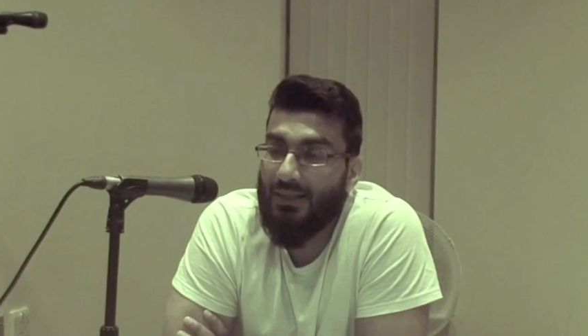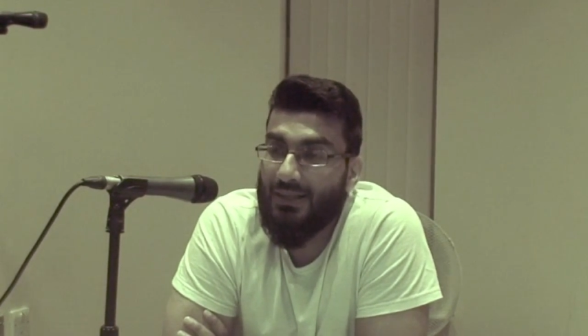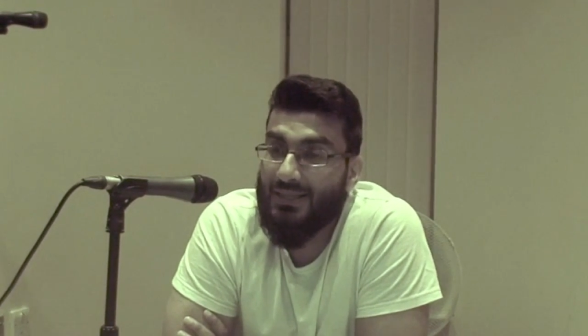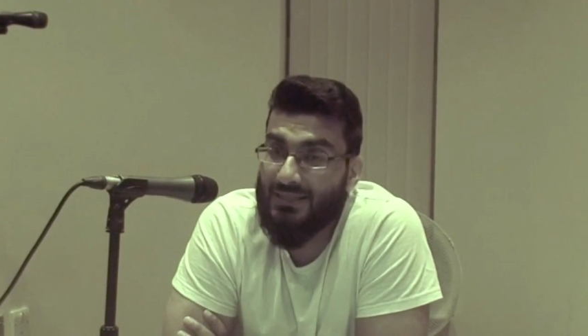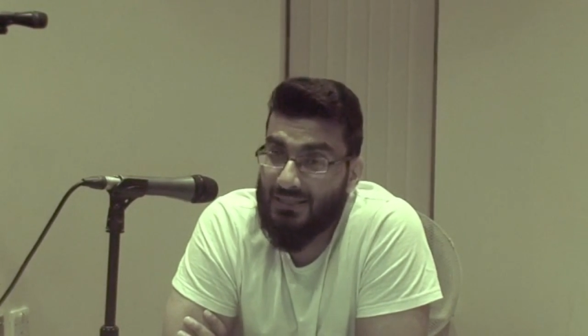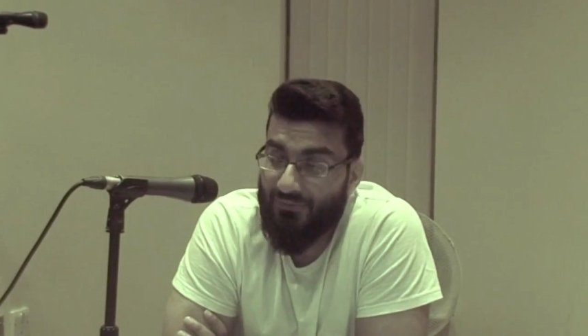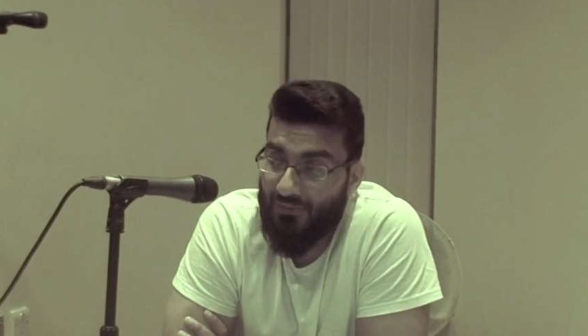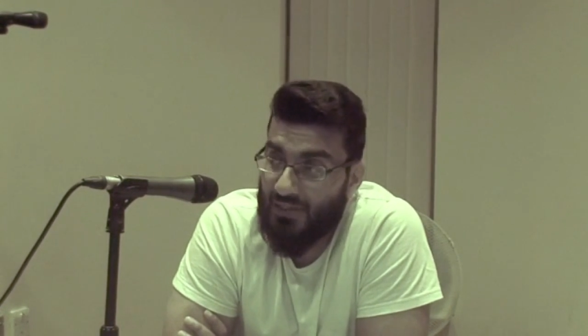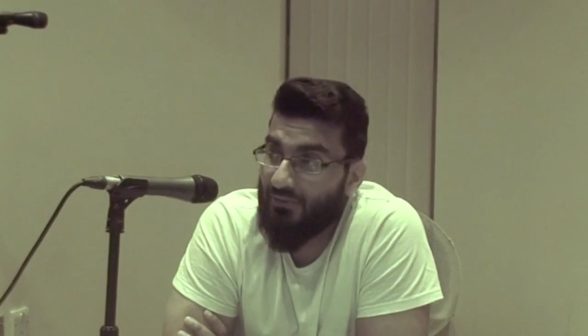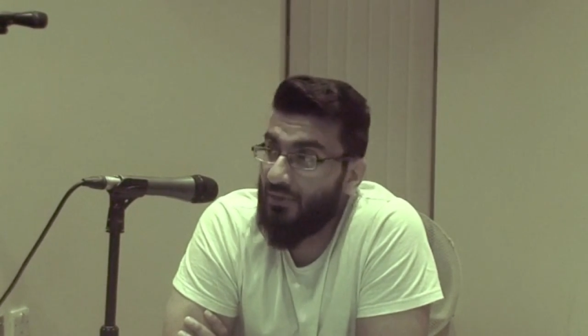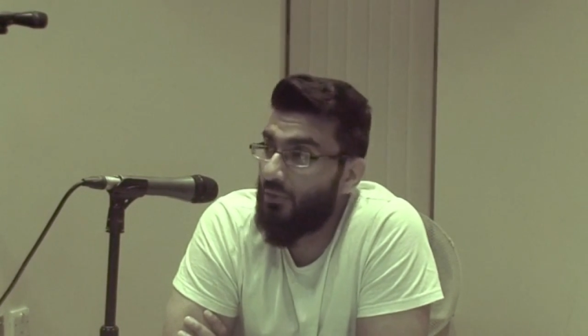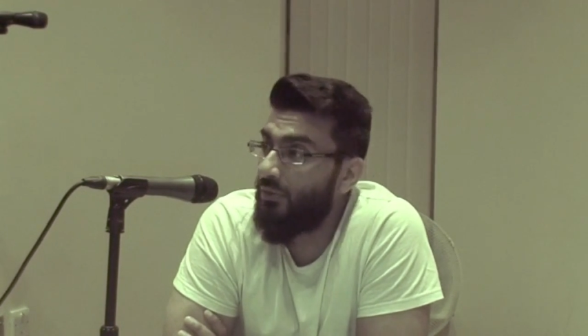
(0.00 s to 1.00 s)
is the
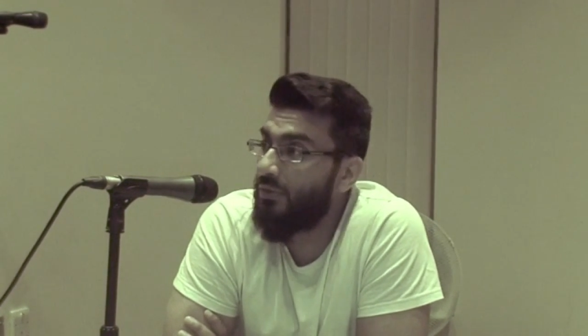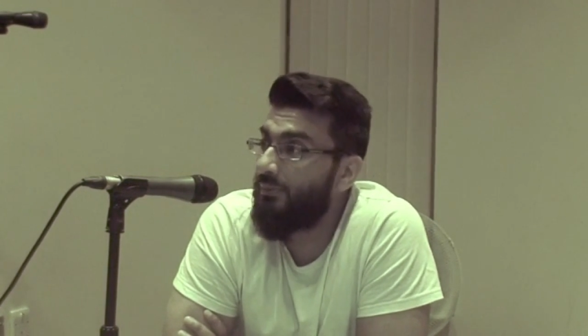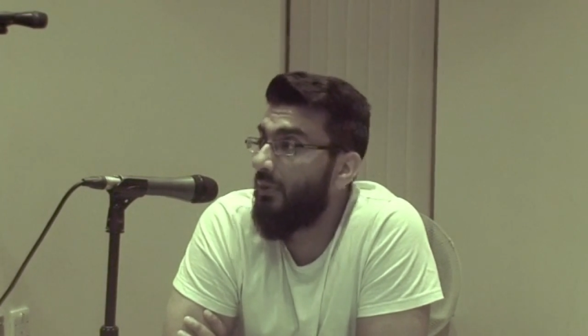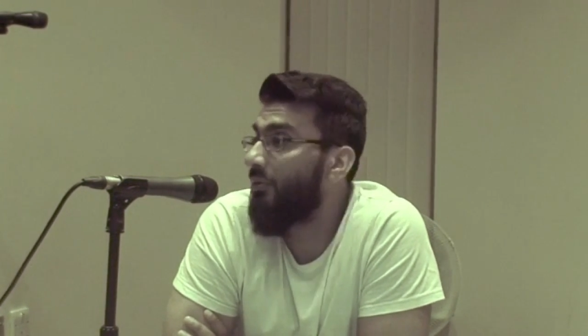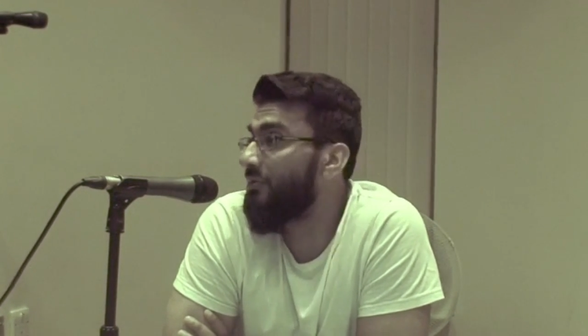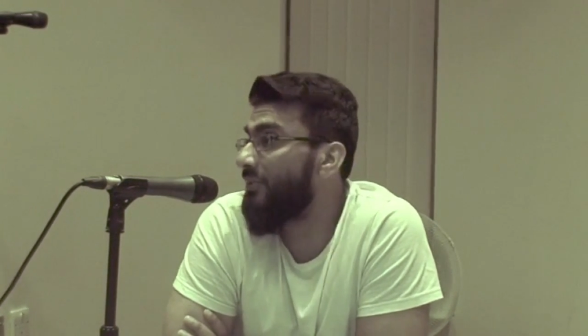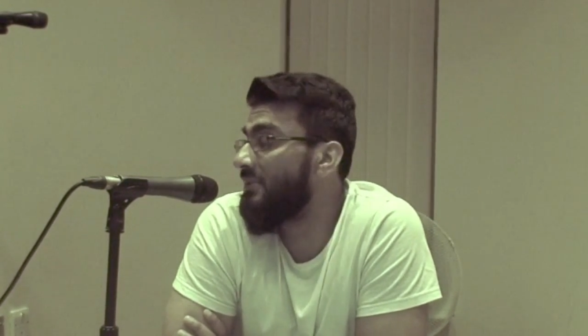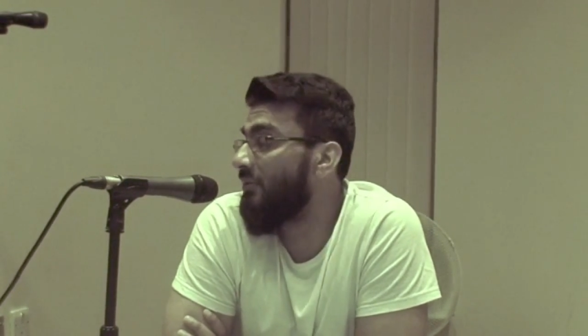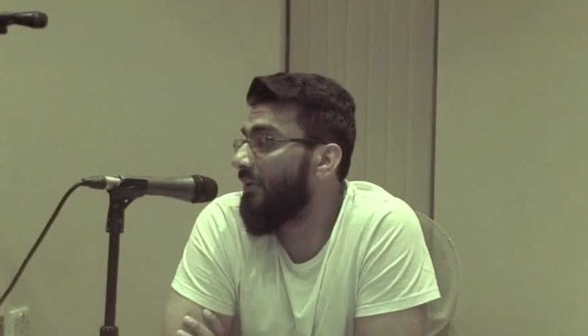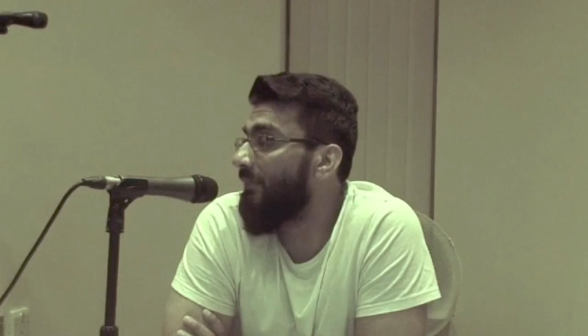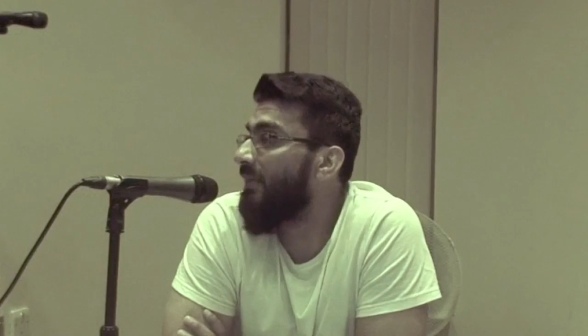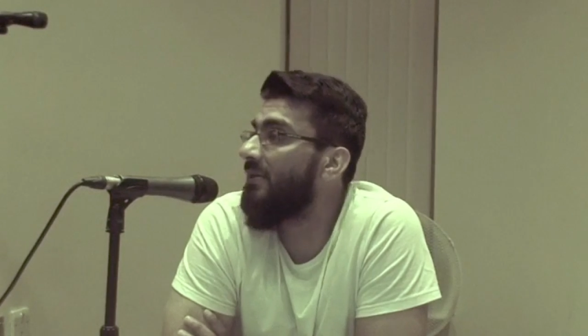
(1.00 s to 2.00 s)
forgiving Lord, but also is the
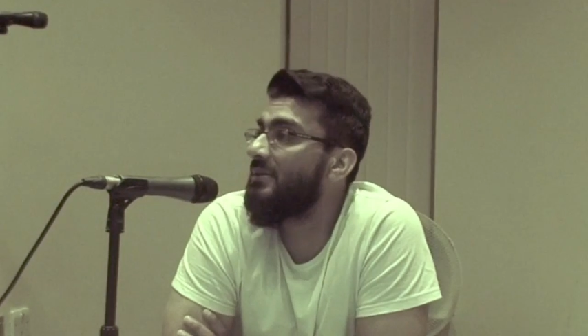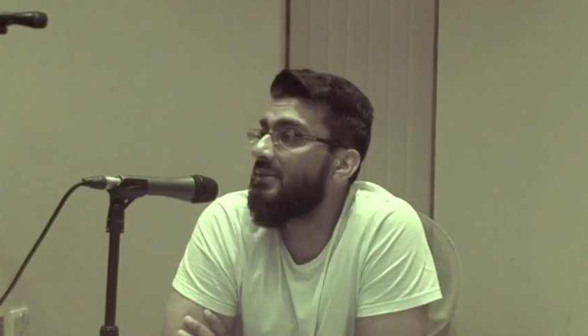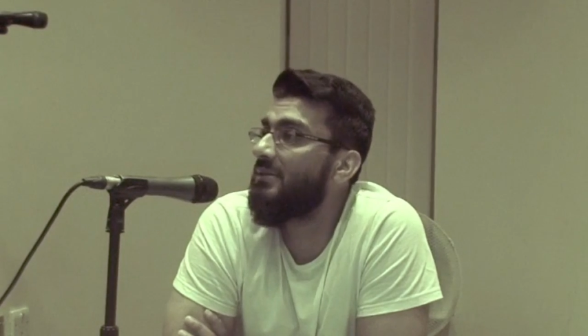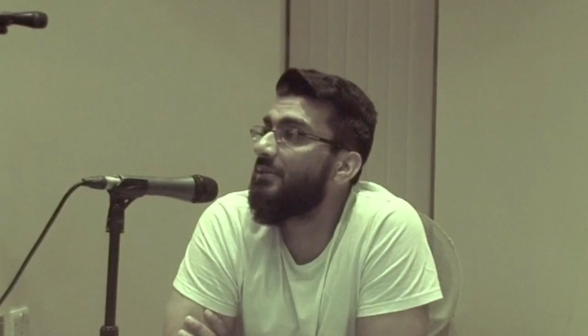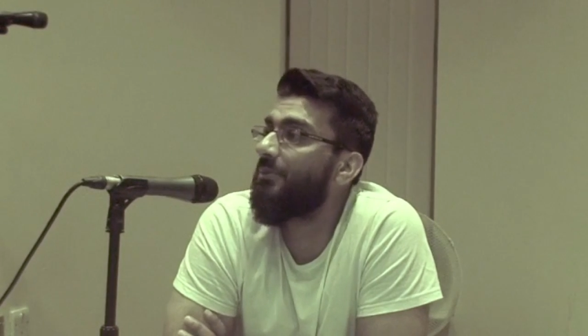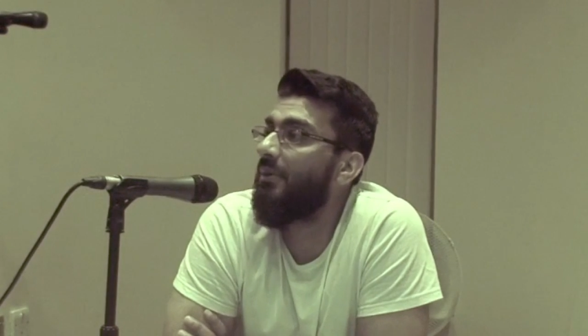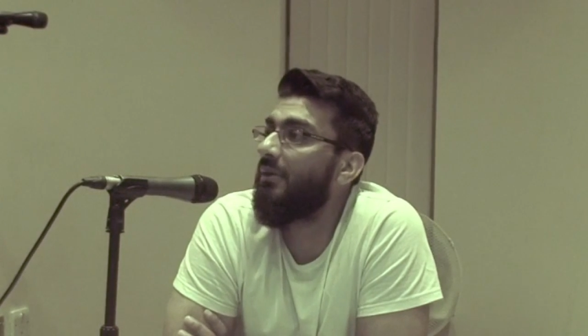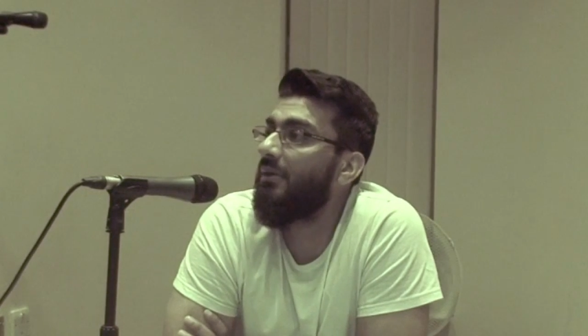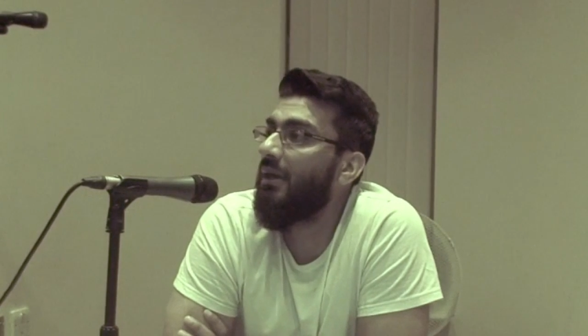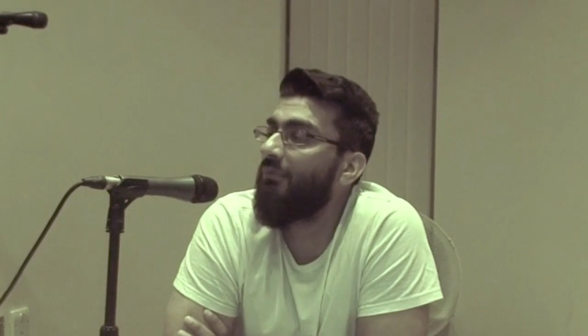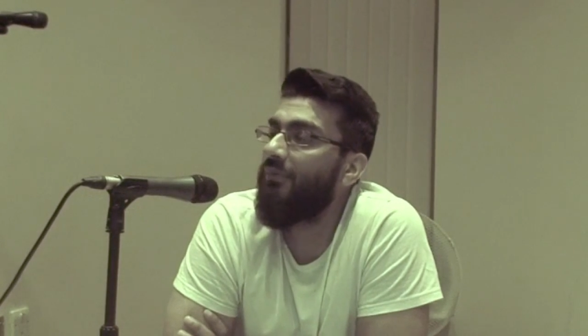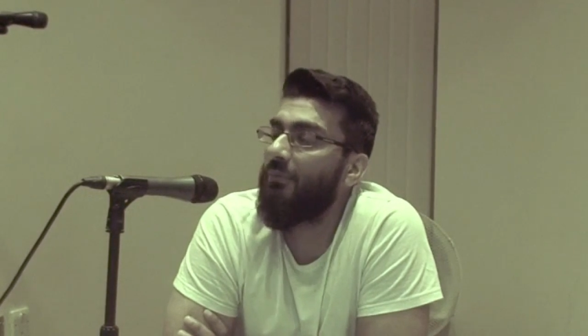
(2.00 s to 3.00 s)
Lord that punishes as well,
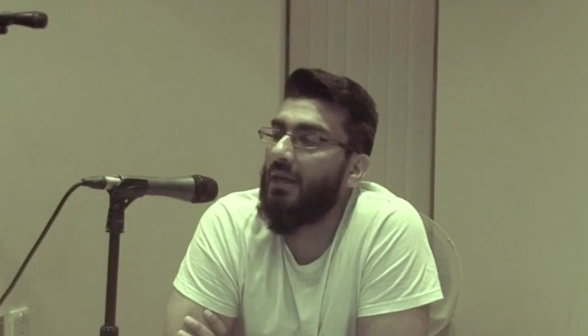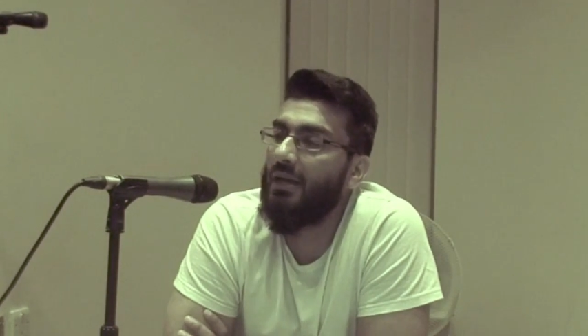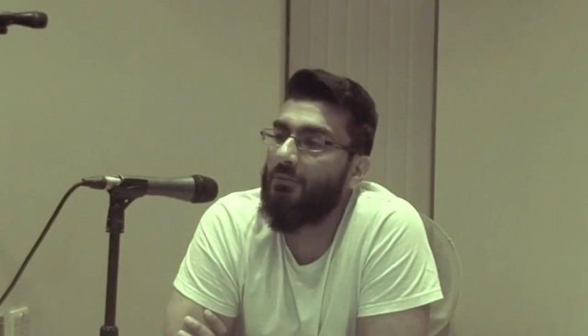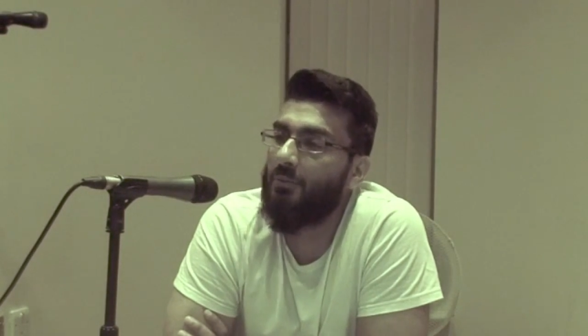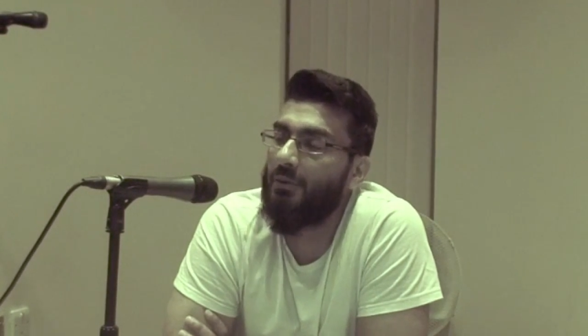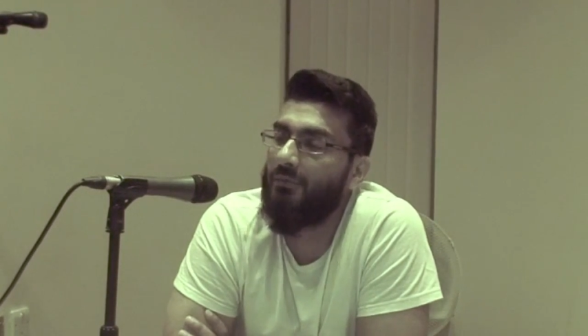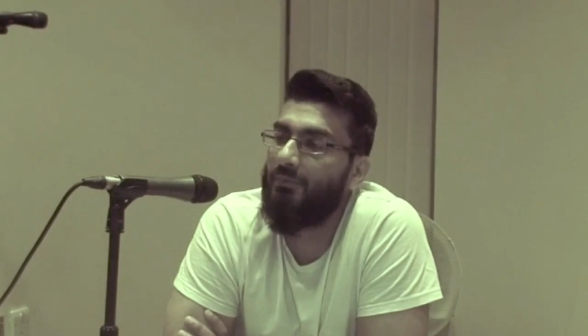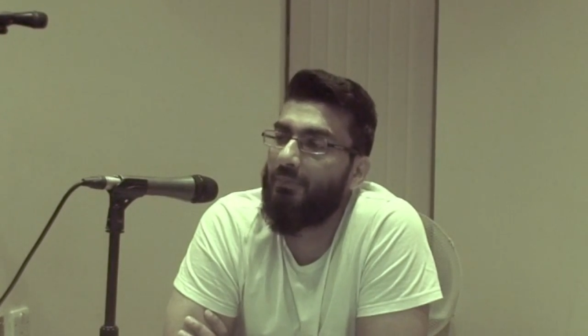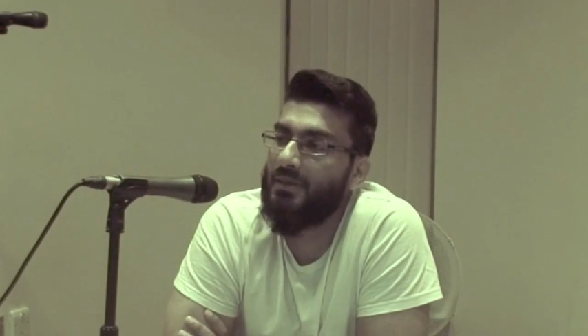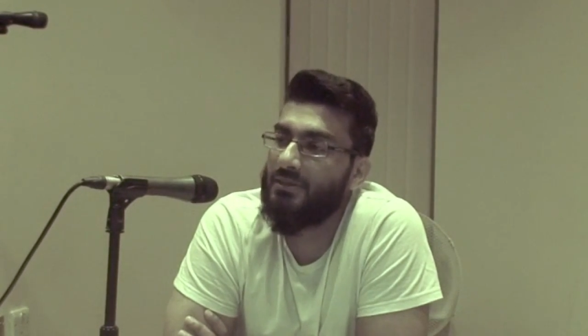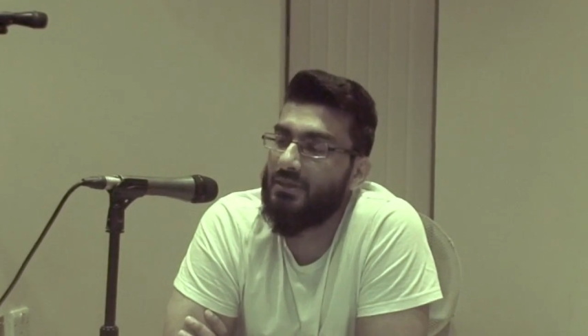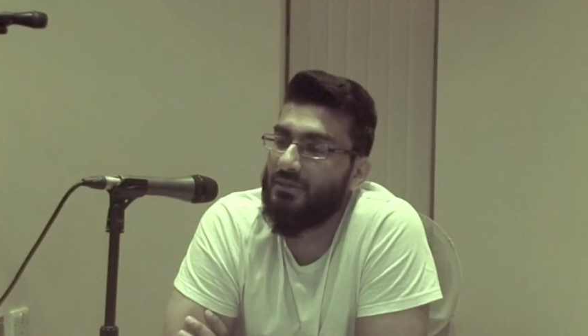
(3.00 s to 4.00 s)
and will
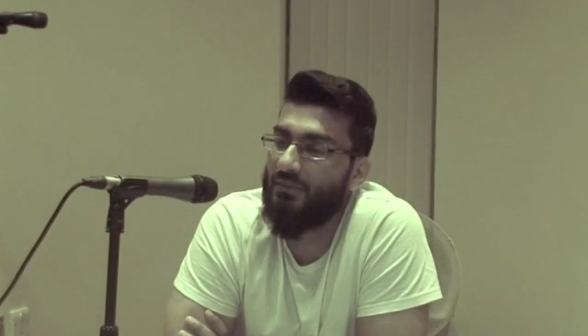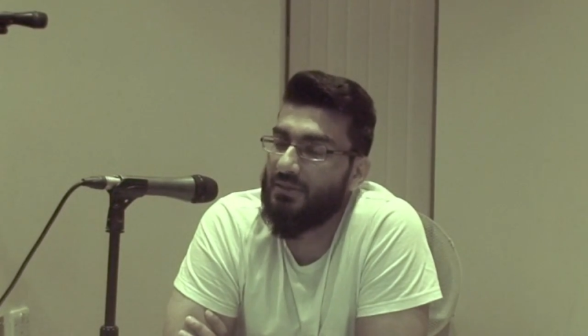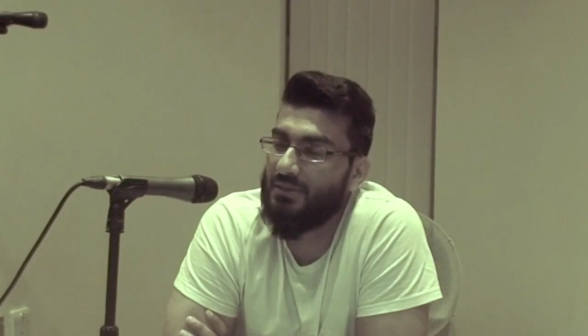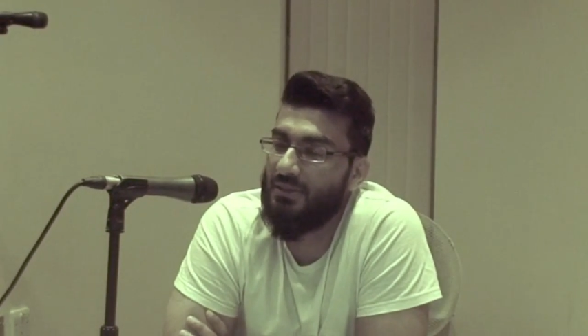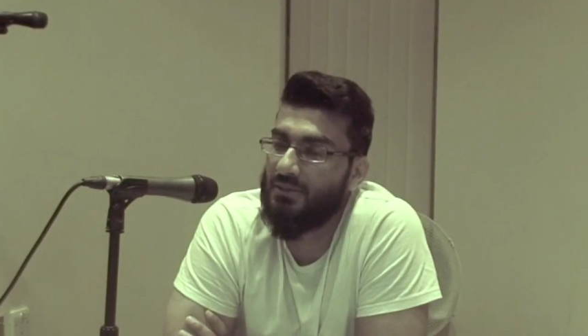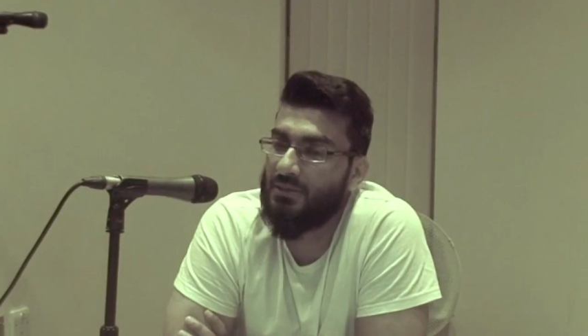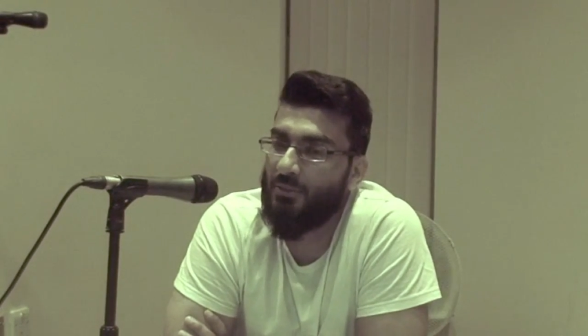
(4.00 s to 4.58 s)
punish us of our sins.